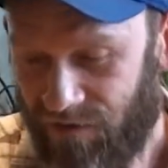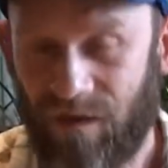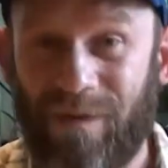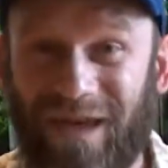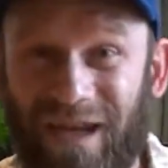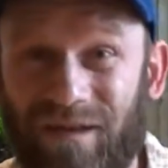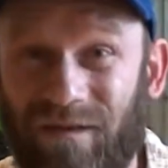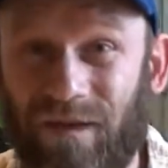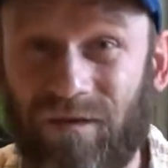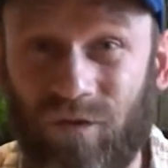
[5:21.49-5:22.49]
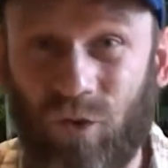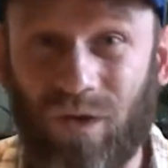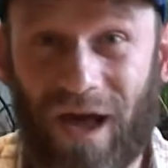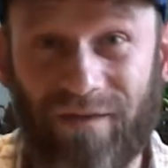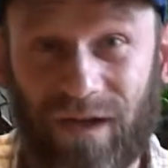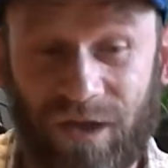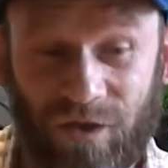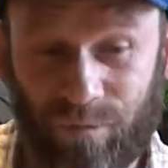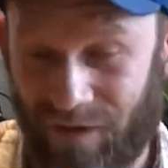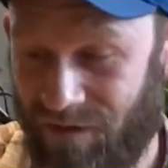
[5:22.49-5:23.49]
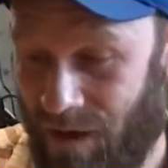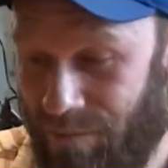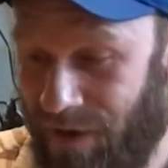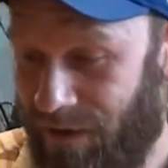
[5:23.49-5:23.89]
So let me get into this new light that I just picked up.